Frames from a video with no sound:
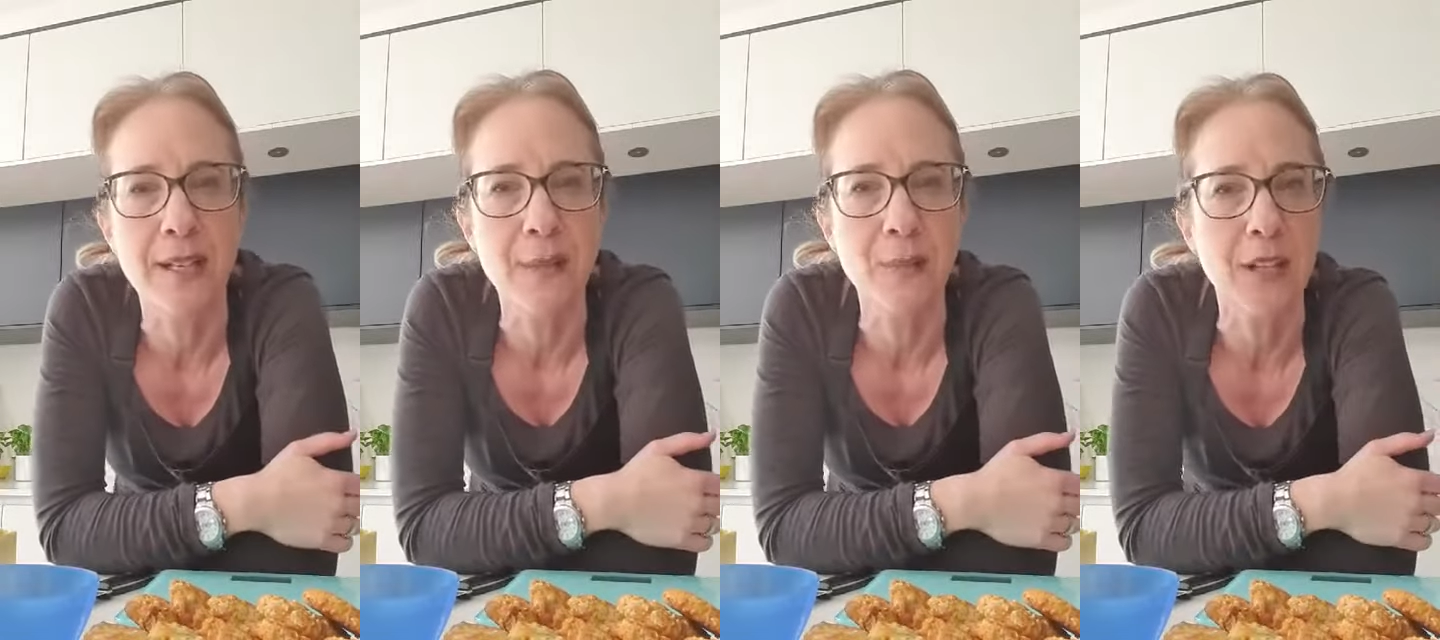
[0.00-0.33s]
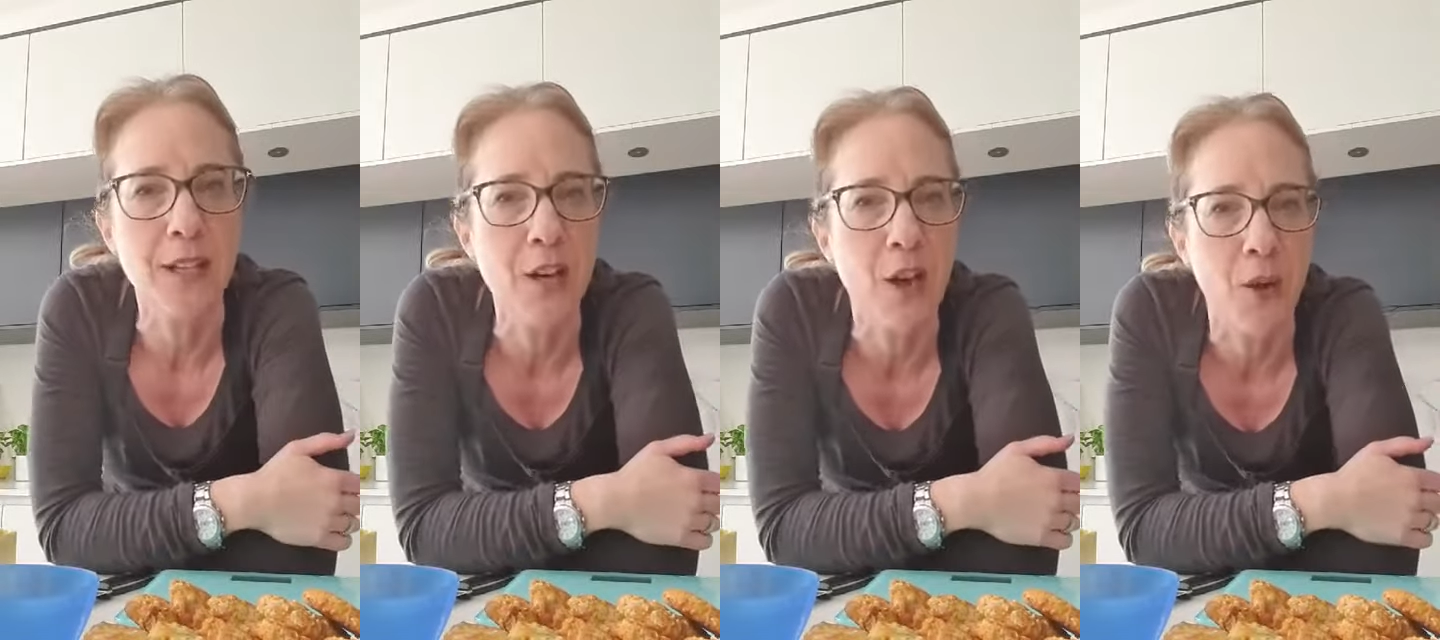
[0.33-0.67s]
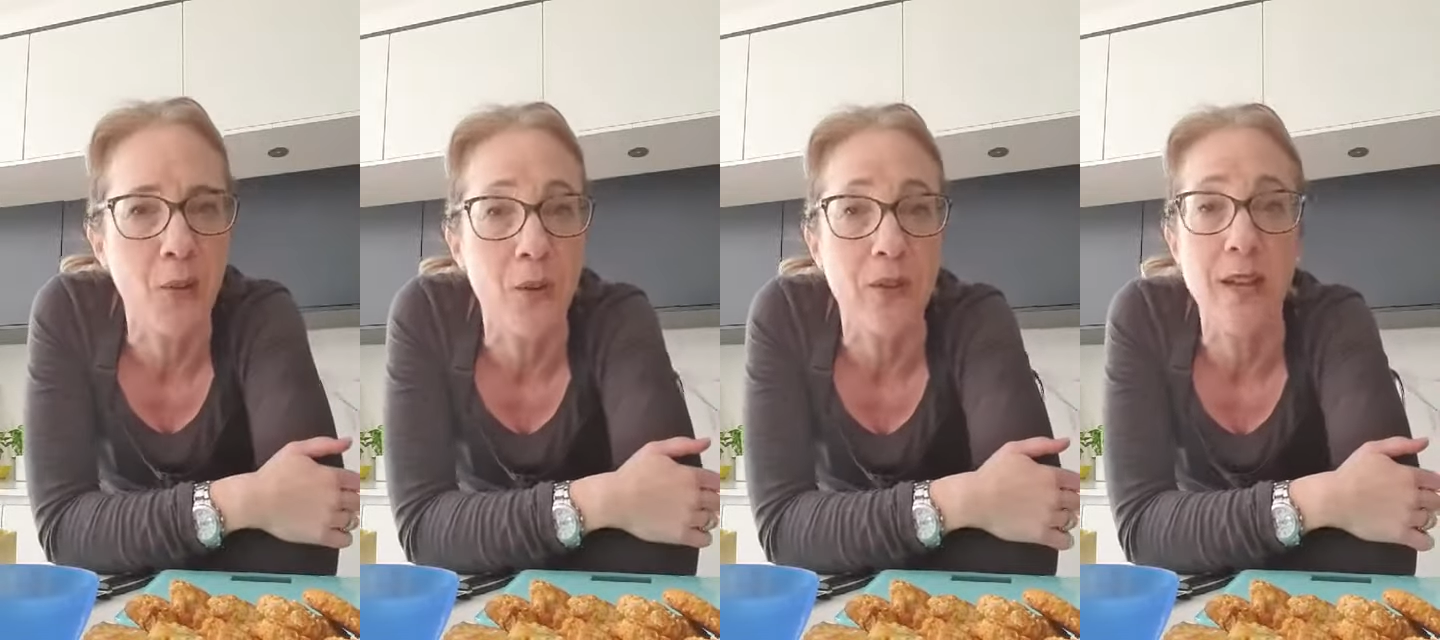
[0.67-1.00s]
anybody
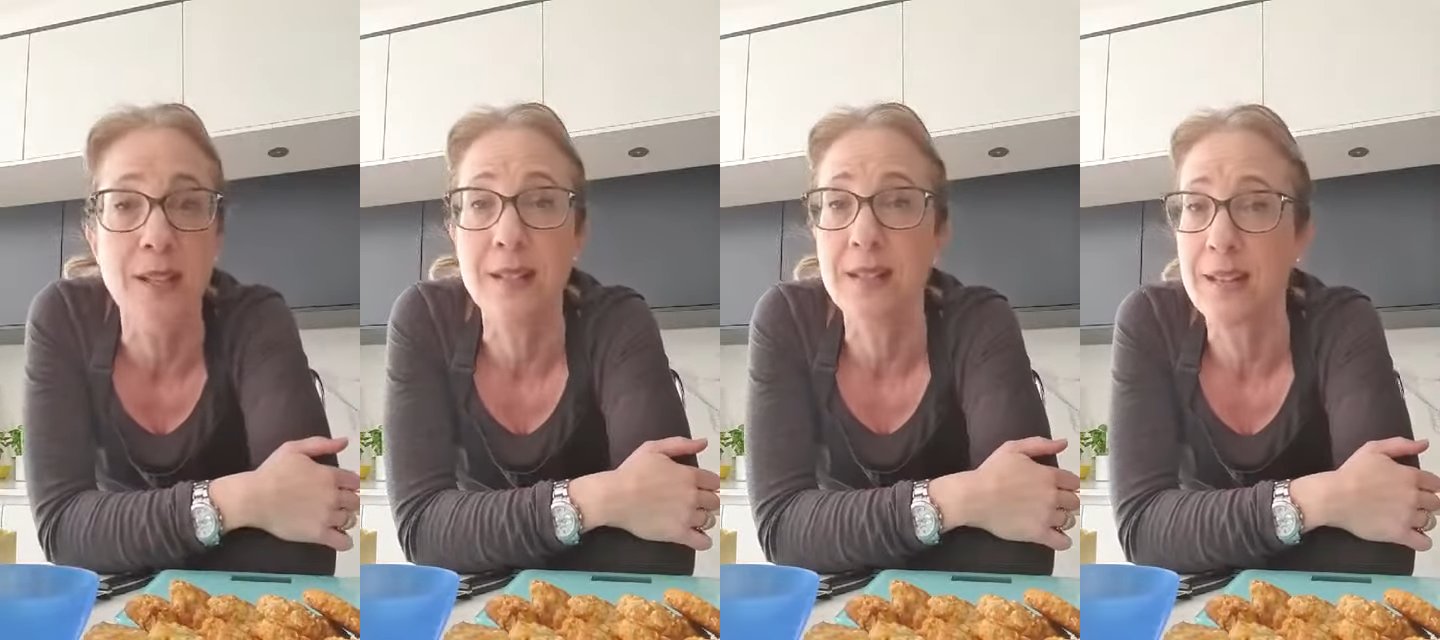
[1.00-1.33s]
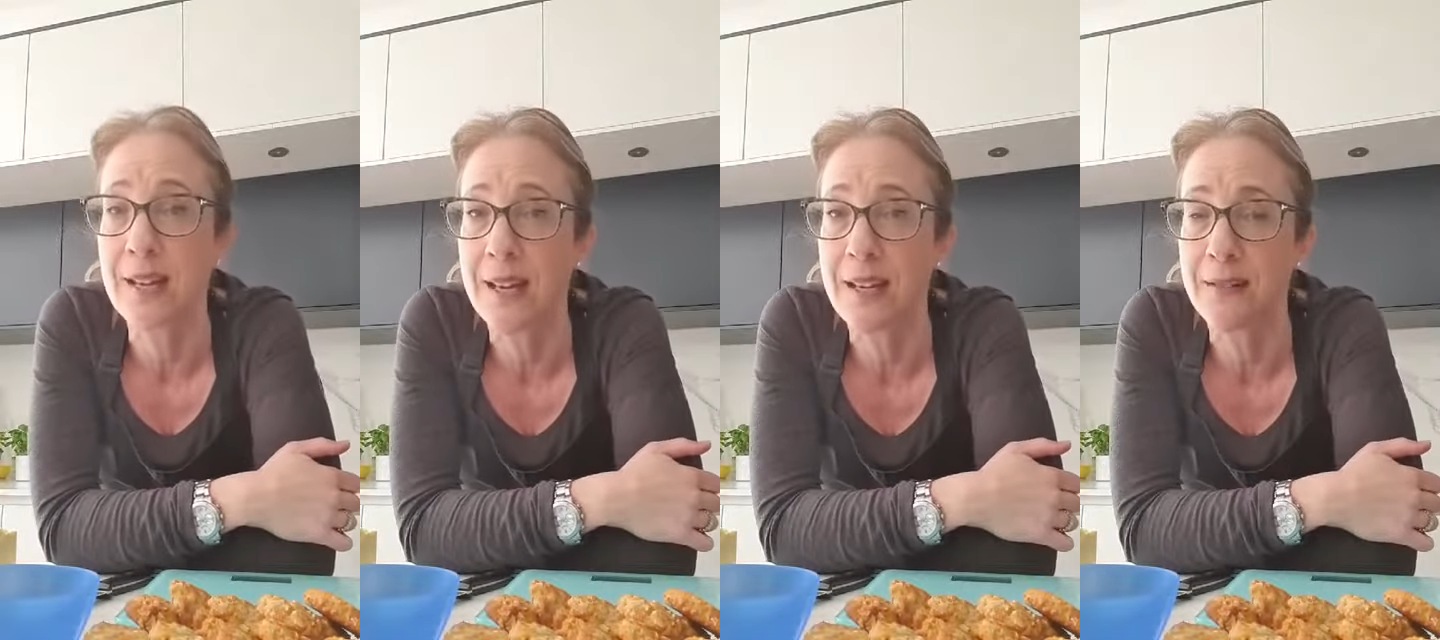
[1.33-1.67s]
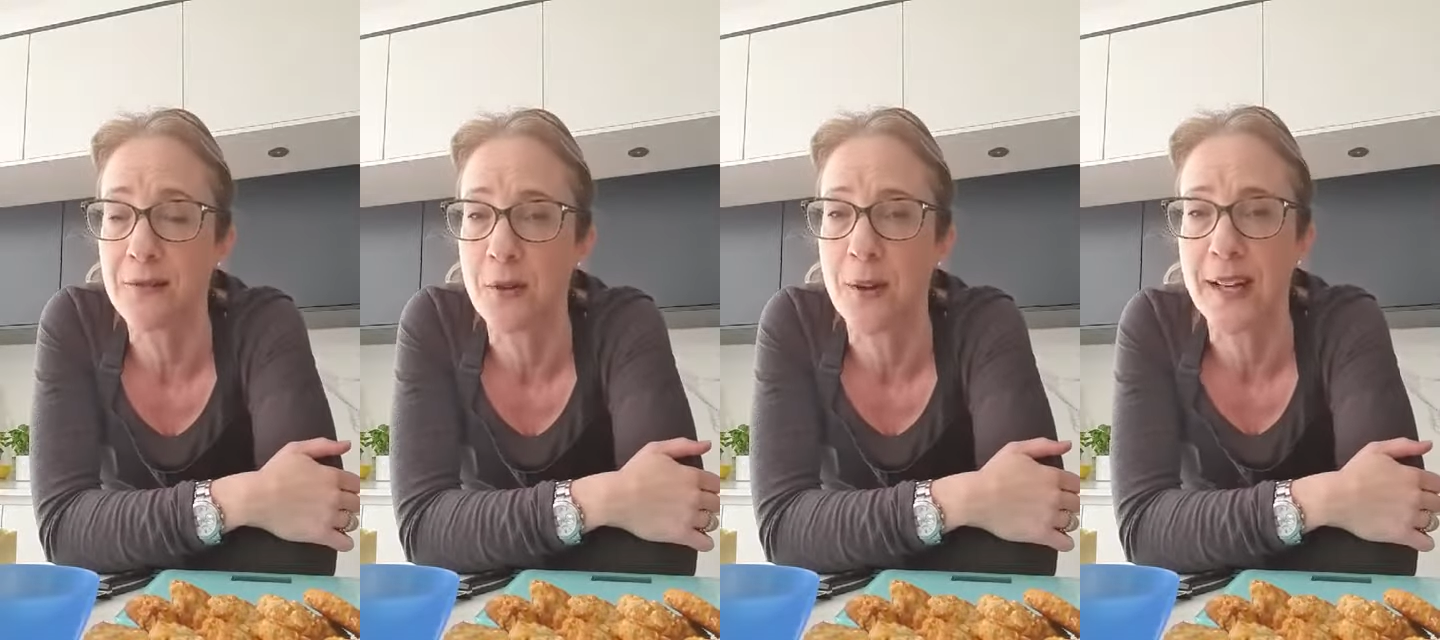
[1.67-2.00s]
know what they stand for?